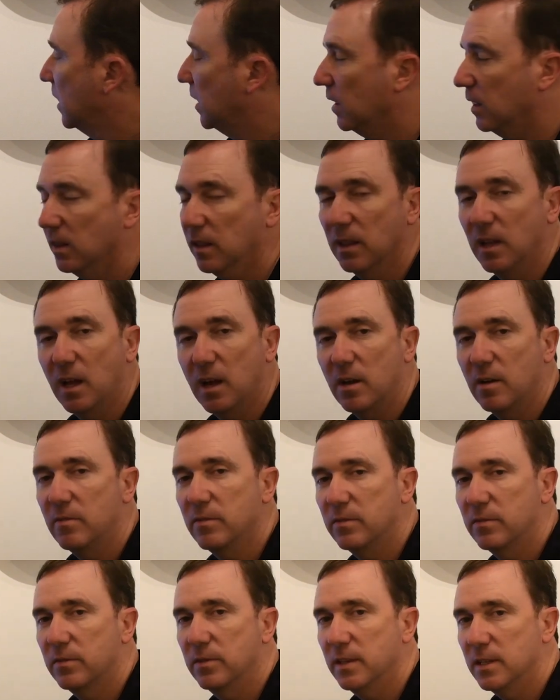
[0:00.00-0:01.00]

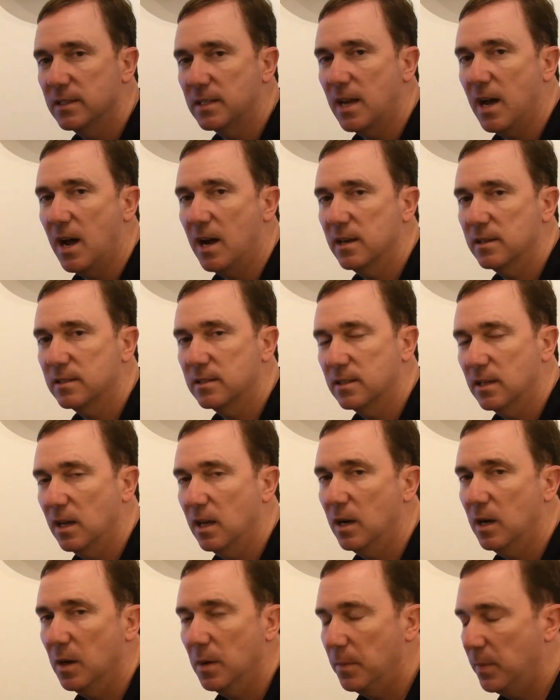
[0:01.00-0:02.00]
love this guy's
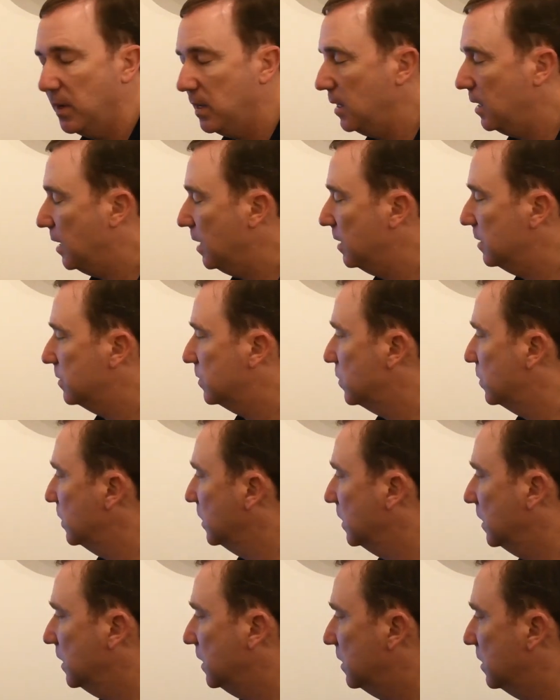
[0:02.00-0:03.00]
setup. He has
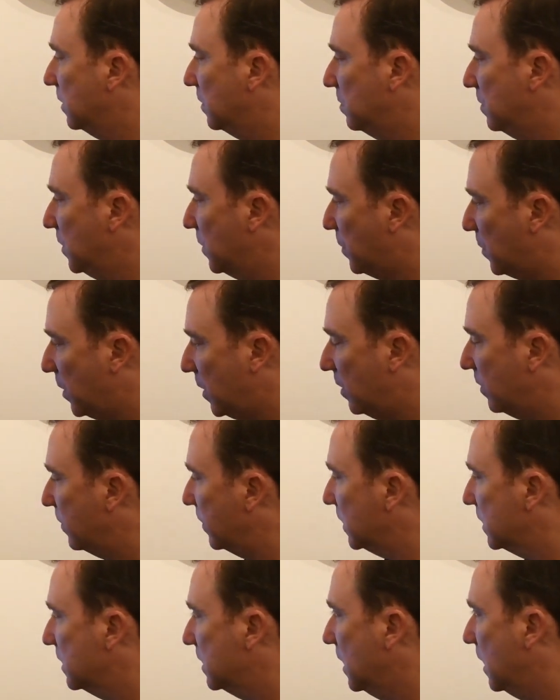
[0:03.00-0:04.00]
really the
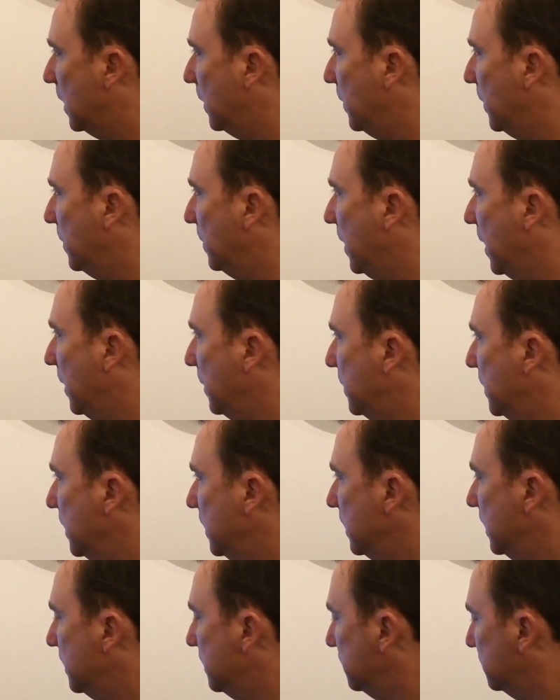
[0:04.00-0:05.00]
perfect setup in my
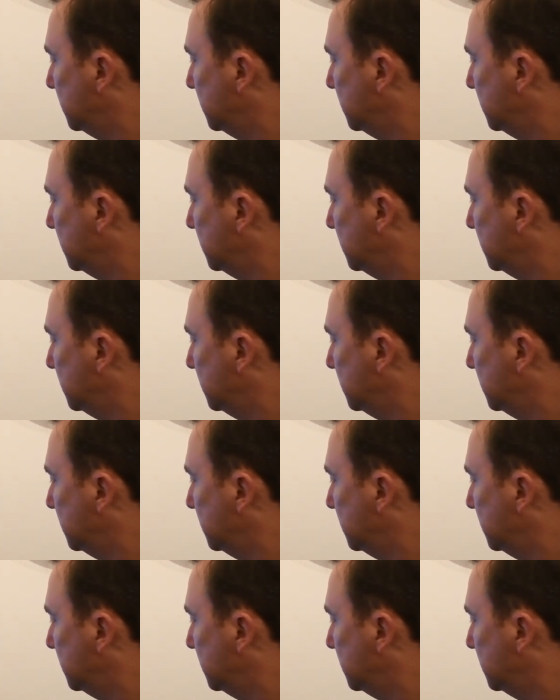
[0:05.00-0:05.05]
opinion.